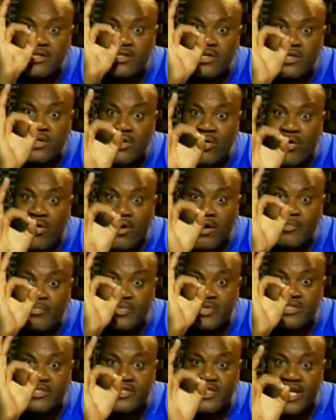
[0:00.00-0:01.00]
your
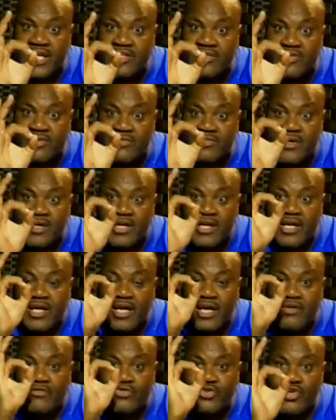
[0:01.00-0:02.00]
potential.
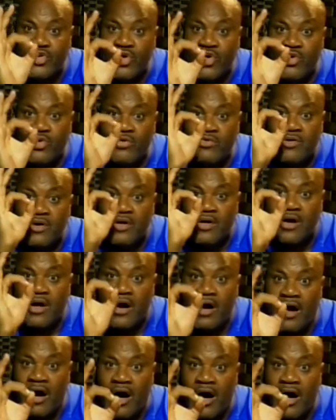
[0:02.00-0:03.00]
If you
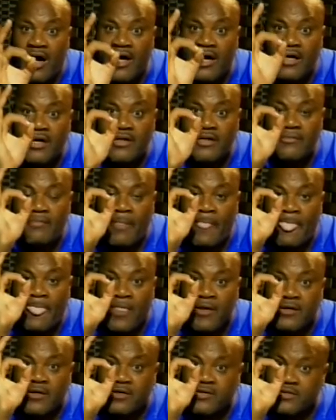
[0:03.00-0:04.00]
are
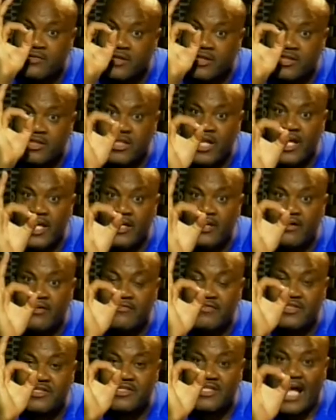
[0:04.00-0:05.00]
the leader of
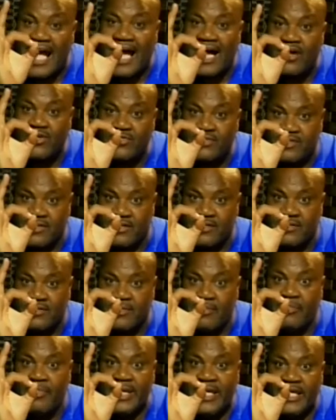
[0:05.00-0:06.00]
1,000,
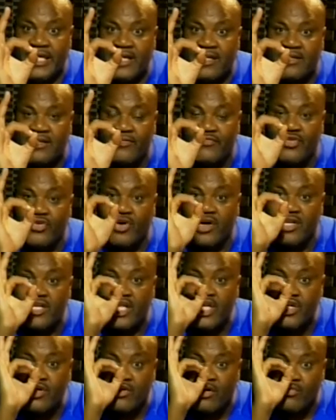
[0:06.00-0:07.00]
be it. If you're a
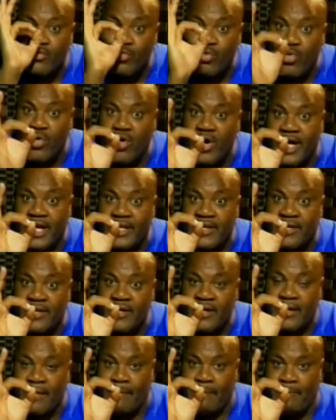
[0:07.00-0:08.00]
leader of 1,
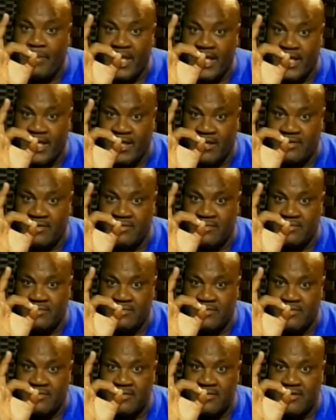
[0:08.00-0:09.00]
be it.
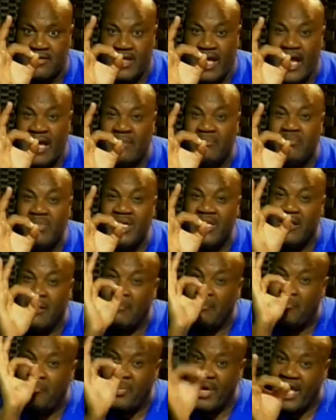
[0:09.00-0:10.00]
And be the
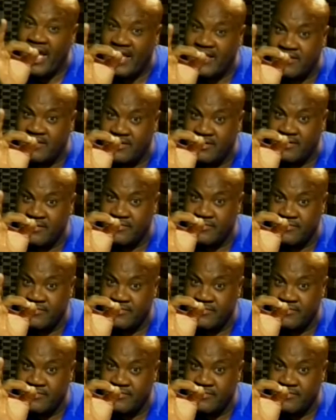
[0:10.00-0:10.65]
best,